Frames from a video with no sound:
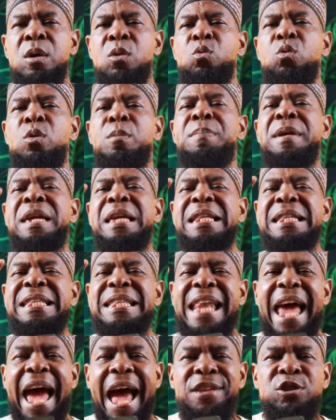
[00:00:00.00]
would be
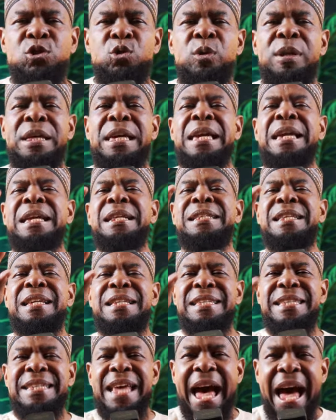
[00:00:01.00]
naturally
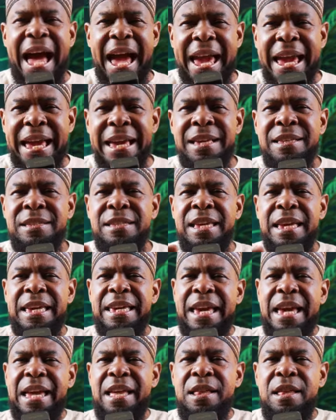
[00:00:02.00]
designed to
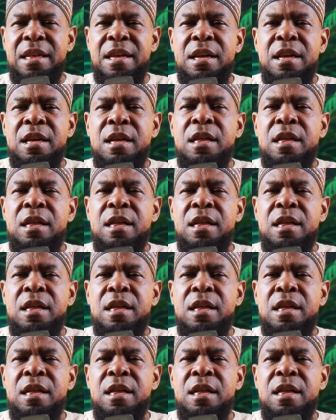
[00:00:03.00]
get